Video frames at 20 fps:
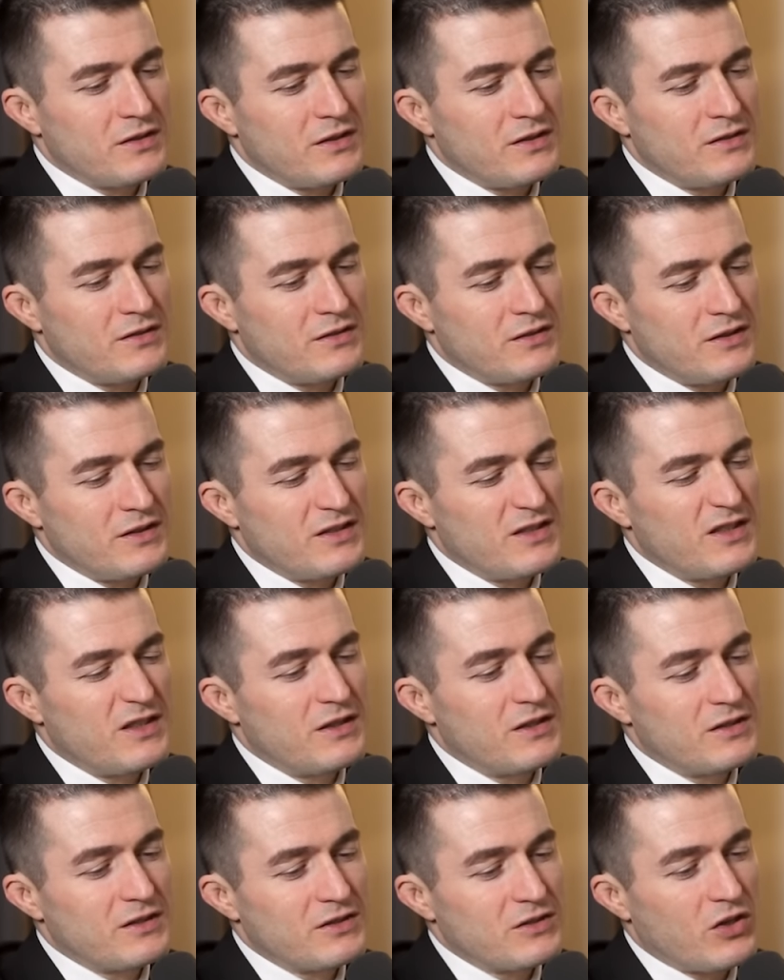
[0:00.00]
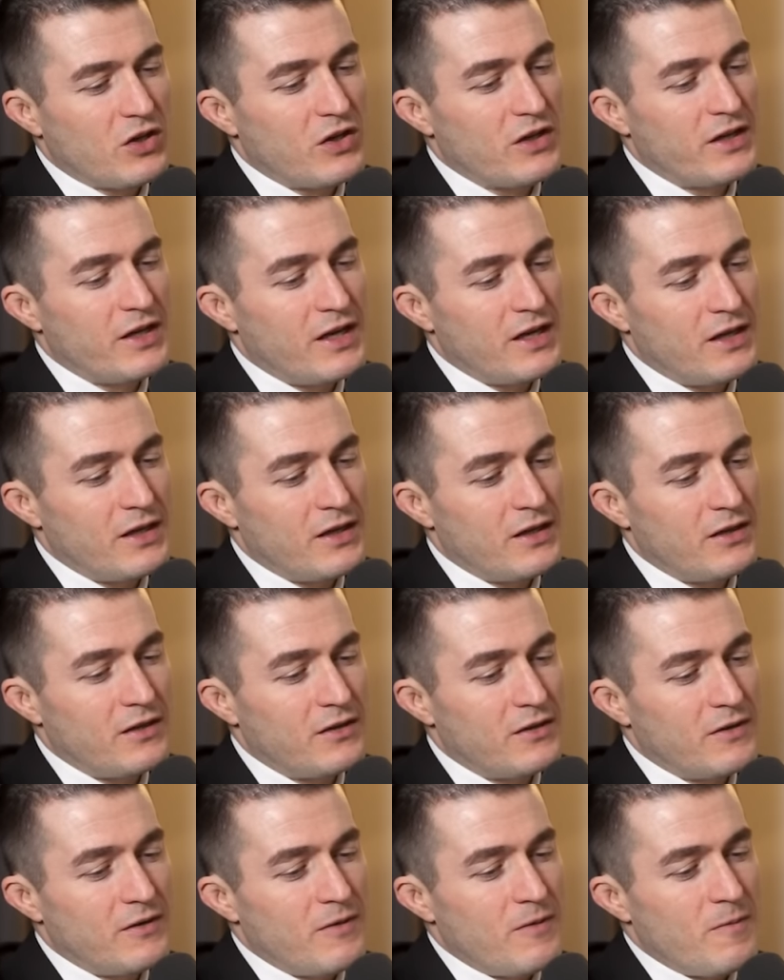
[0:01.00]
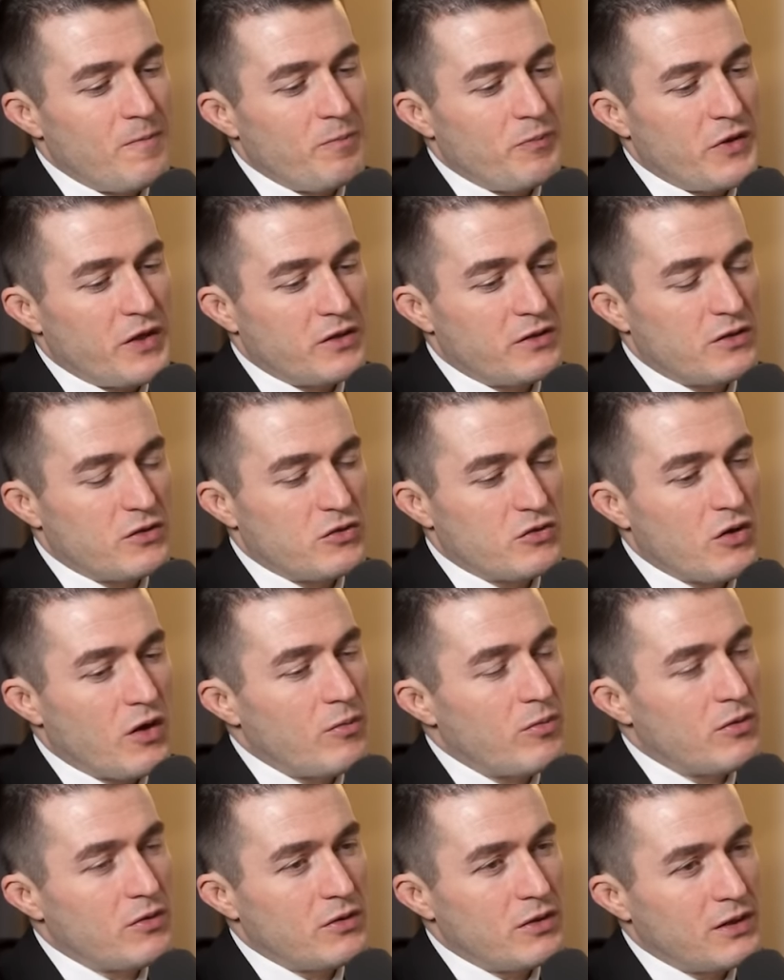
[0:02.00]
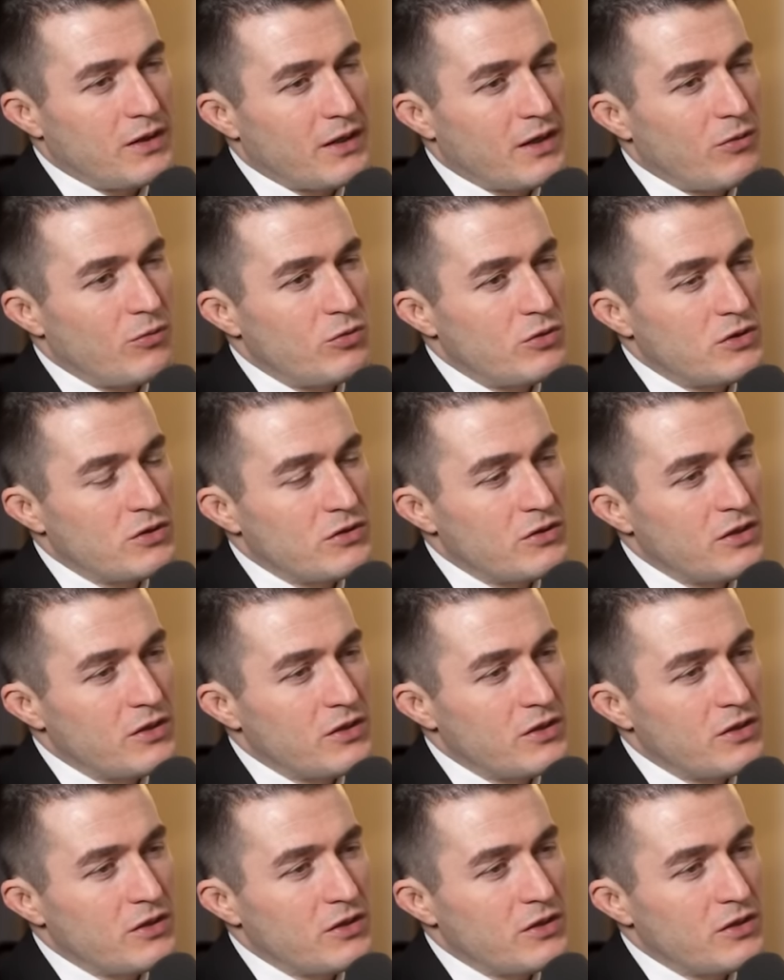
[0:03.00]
is is it going to start getting into trouble? Like, at which